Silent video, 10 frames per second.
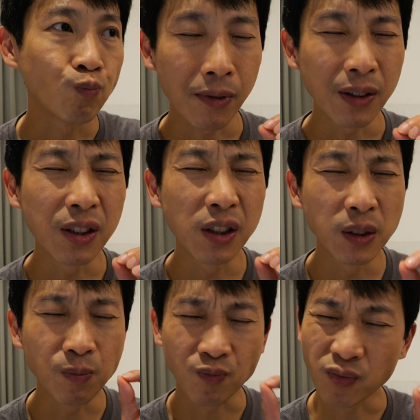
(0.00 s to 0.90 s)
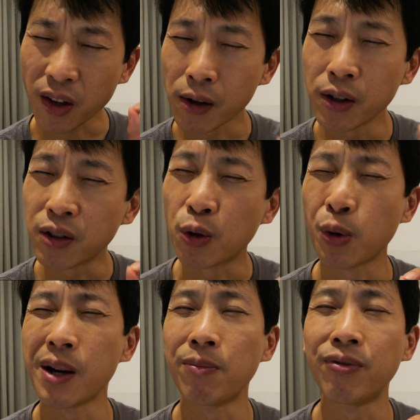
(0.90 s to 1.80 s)
Very good
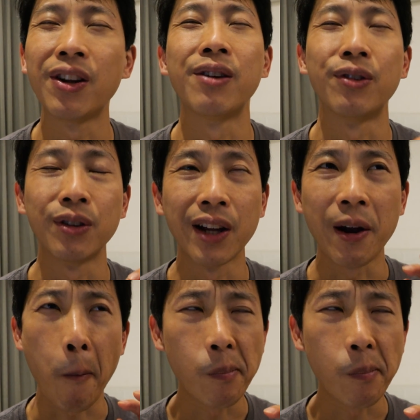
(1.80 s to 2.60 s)
grape flavor. Like,